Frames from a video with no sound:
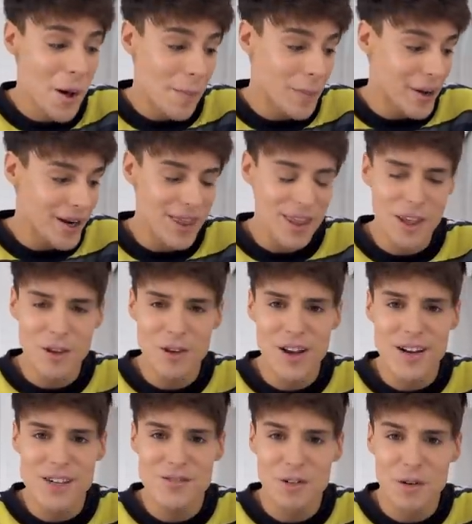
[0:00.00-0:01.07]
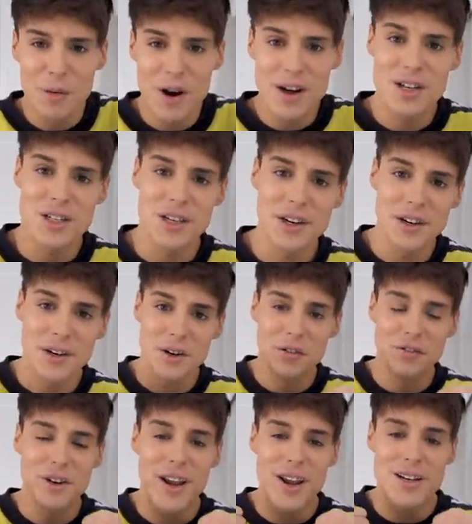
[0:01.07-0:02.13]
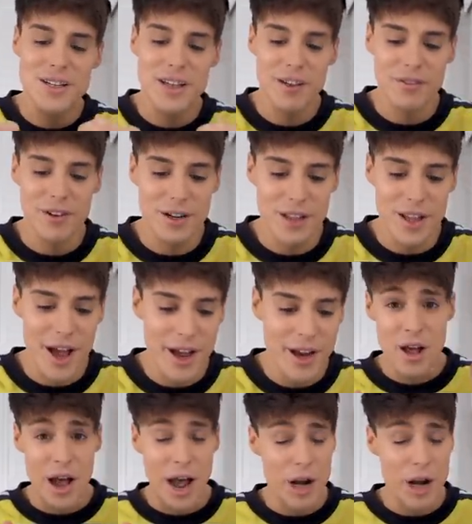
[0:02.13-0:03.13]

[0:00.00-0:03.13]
But thank you guys for watching. Don't forget to give it a like.